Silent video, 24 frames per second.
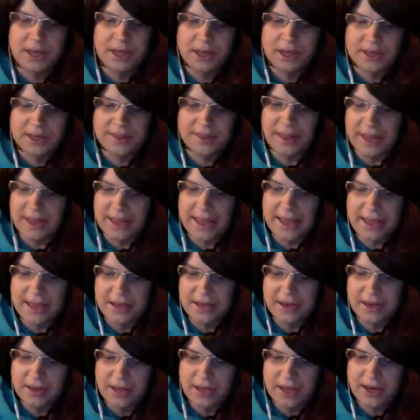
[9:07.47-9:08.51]
because I can't
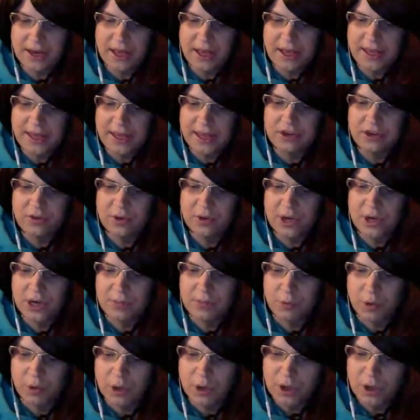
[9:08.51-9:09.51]
do it anymore.